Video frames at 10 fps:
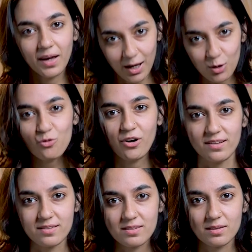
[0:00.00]
Hello,
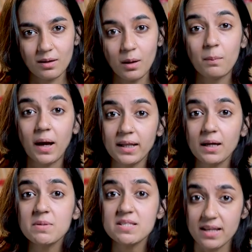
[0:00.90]
friends. My
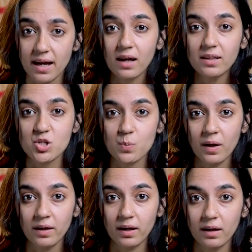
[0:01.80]
name is Neha
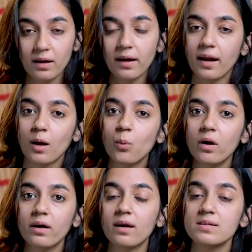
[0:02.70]
Deshpande and I
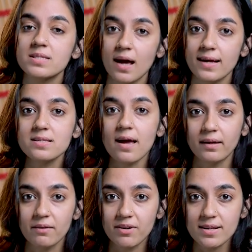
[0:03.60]
work at the Science
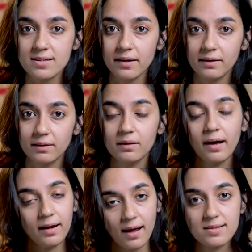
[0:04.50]
Activity Center
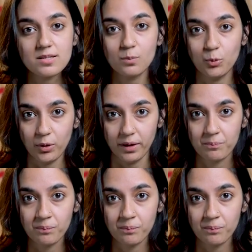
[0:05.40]
at IISER Pune.